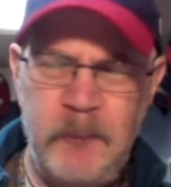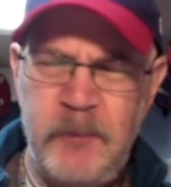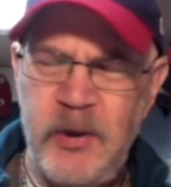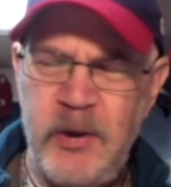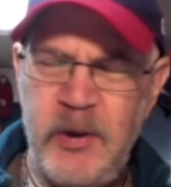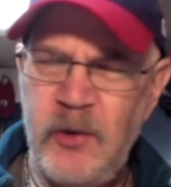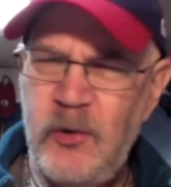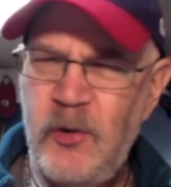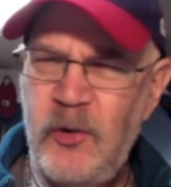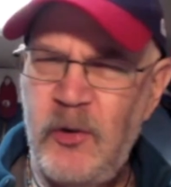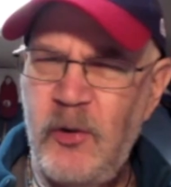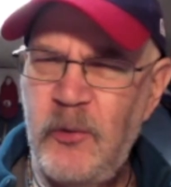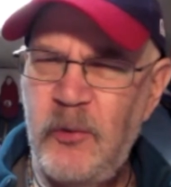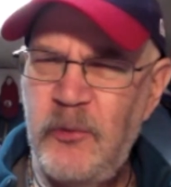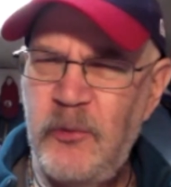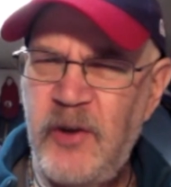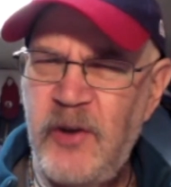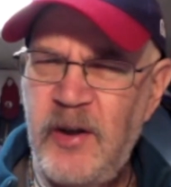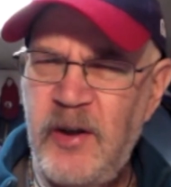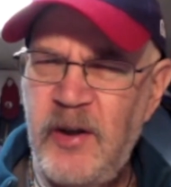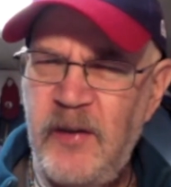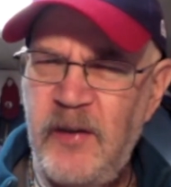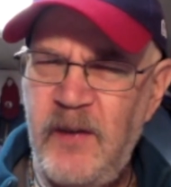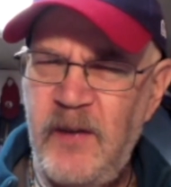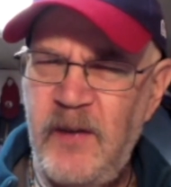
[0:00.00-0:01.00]
Being Along was
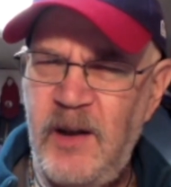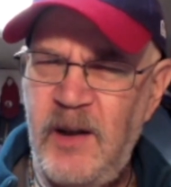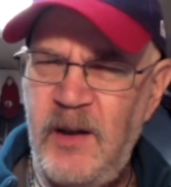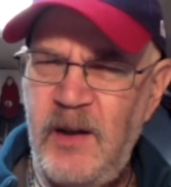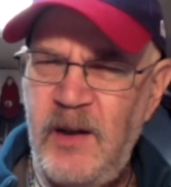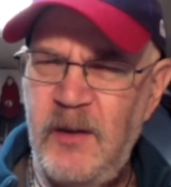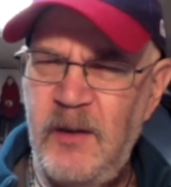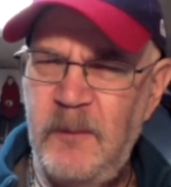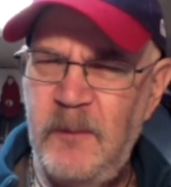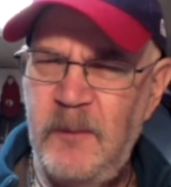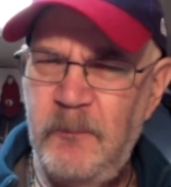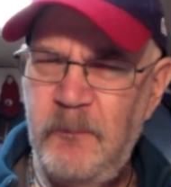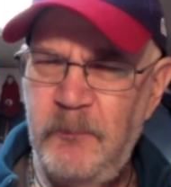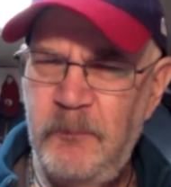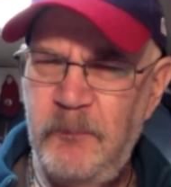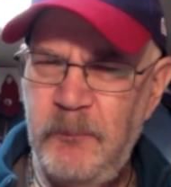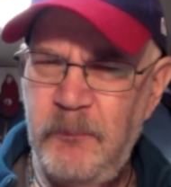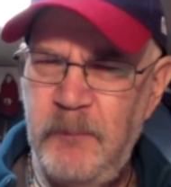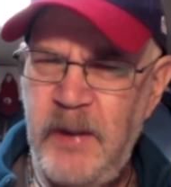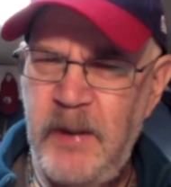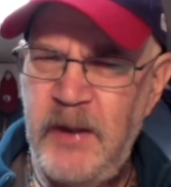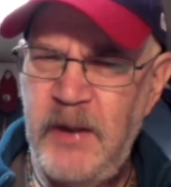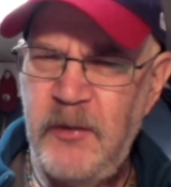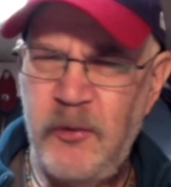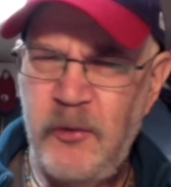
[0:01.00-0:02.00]
done in the
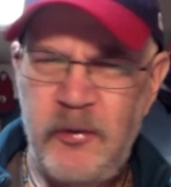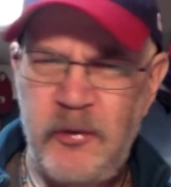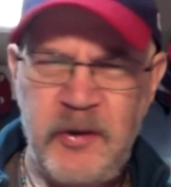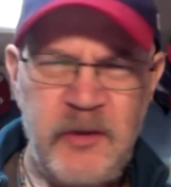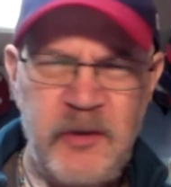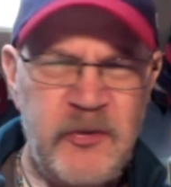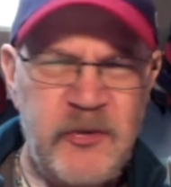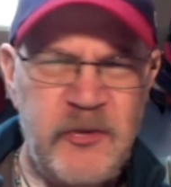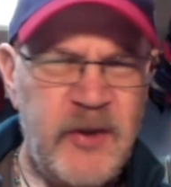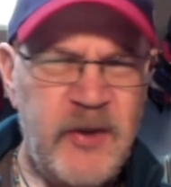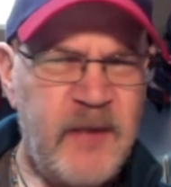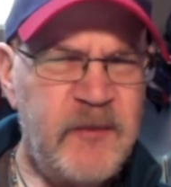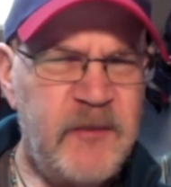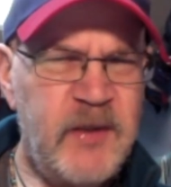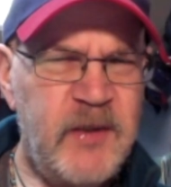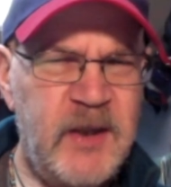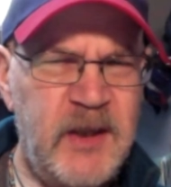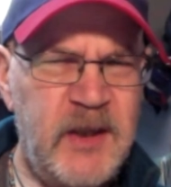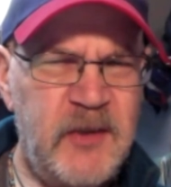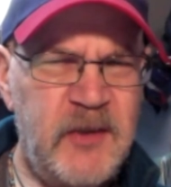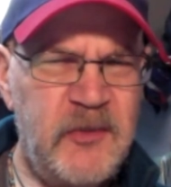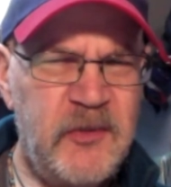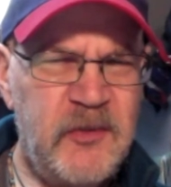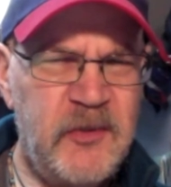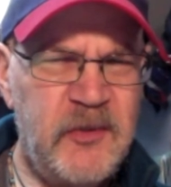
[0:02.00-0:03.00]
mid early
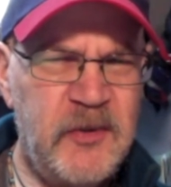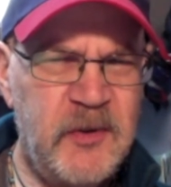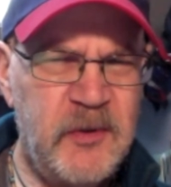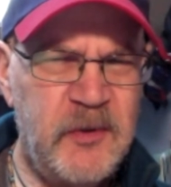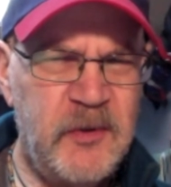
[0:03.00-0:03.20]
70s. Is